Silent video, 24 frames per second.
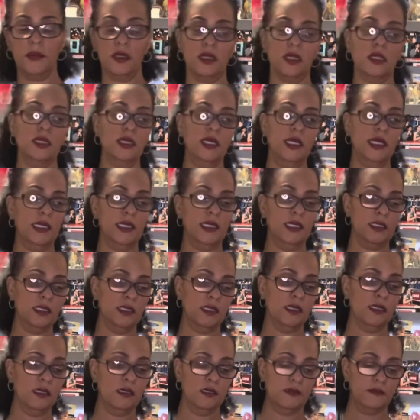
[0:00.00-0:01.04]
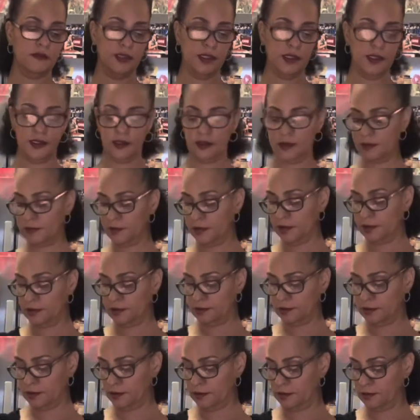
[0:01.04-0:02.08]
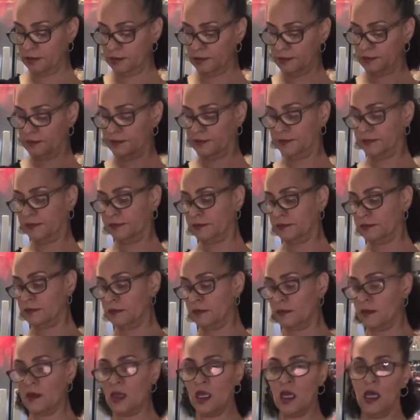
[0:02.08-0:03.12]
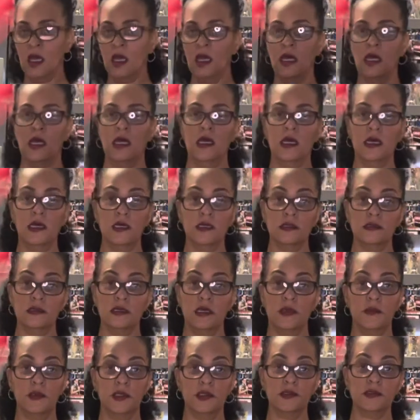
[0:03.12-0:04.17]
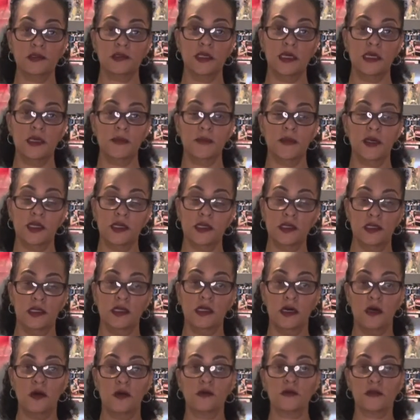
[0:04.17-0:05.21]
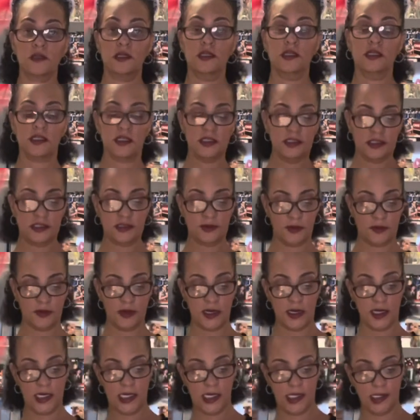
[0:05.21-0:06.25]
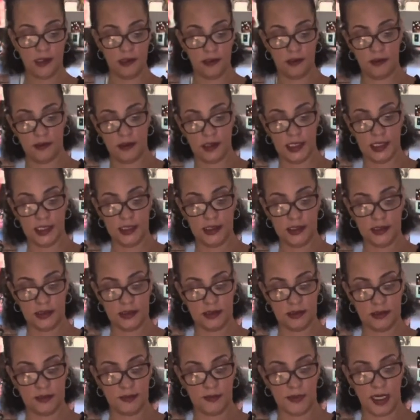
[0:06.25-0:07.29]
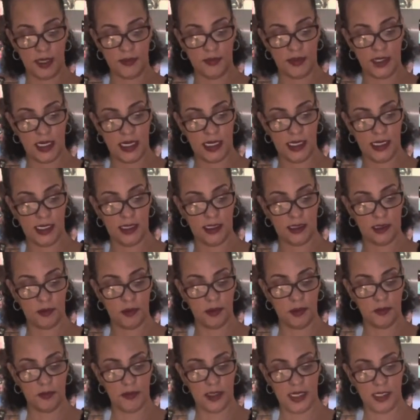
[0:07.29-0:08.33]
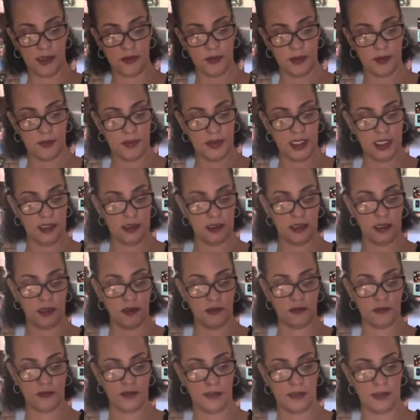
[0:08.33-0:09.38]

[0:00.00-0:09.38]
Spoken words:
clean glove here I'm gonna do is I'm gonna take my good old cooking spray, and this is my pan I'm gonna make my meatloaf